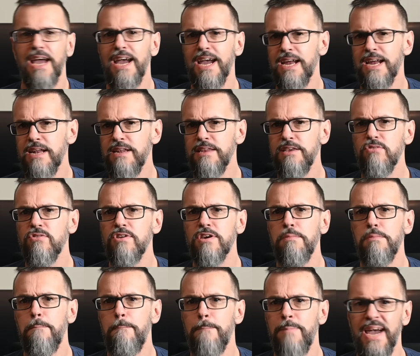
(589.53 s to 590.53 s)
And you
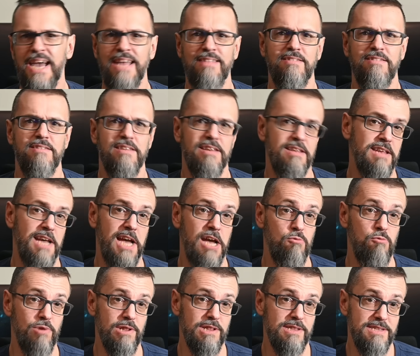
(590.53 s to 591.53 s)
can bet that
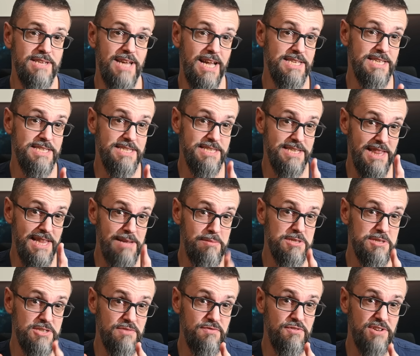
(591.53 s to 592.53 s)
I will test the
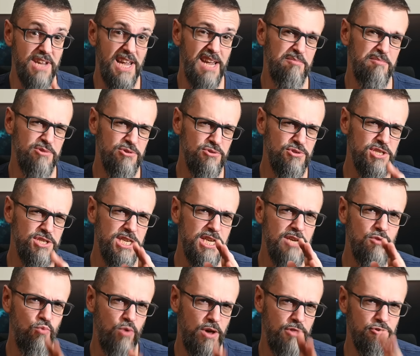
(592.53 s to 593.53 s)
limits of the game to
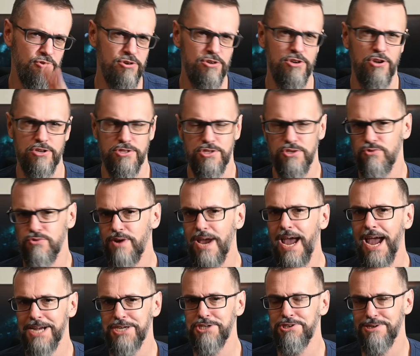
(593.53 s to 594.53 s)
see whether or not you
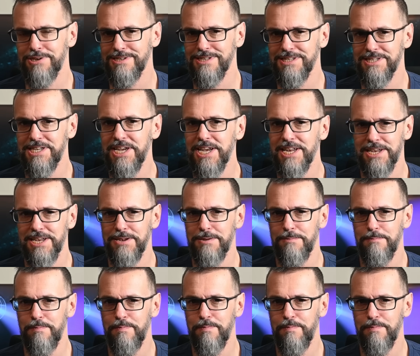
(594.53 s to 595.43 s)
actually did it.